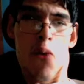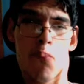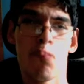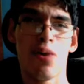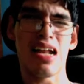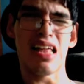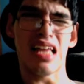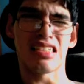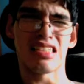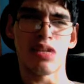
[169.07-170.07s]
But as I
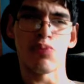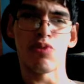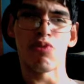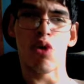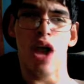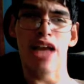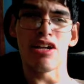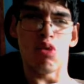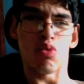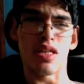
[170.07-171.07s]
said before, I
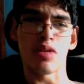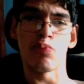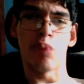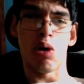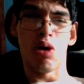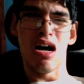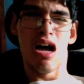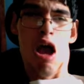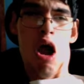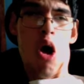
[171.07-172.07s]
don't think BoA
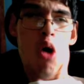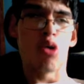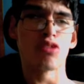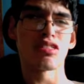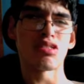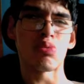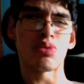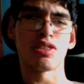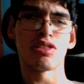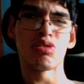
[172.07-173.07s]
or Super
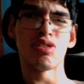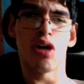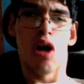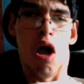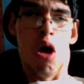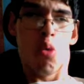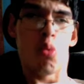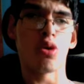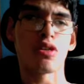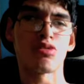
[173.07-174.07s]
Junior
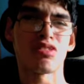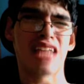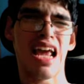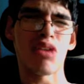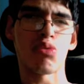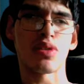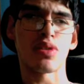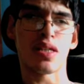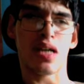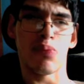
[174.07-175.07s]
would have stayed with
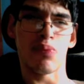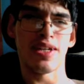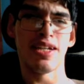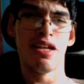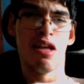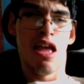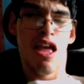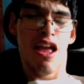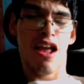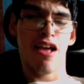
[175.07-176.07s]
the company
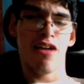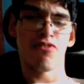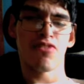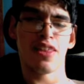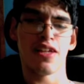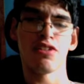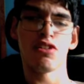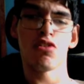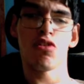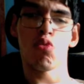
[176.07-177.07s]
if they
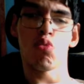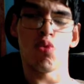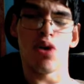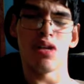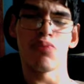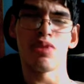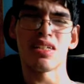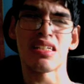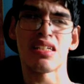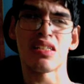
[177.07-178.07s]
run
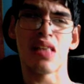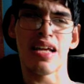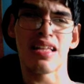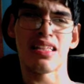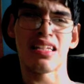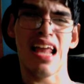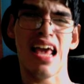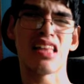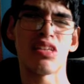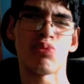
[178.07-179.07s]
business like this
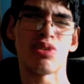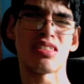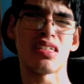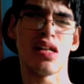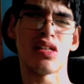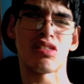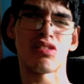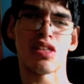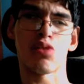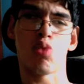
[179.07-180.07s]
and the person also
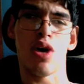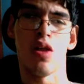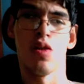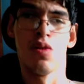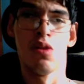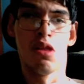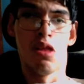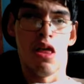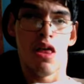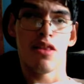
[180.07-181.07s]
said, well,
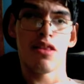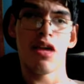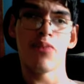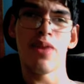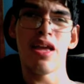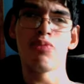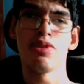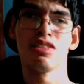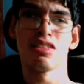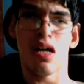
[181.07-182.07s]
they may be
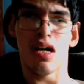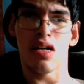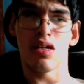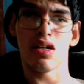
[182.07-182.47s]
stuck under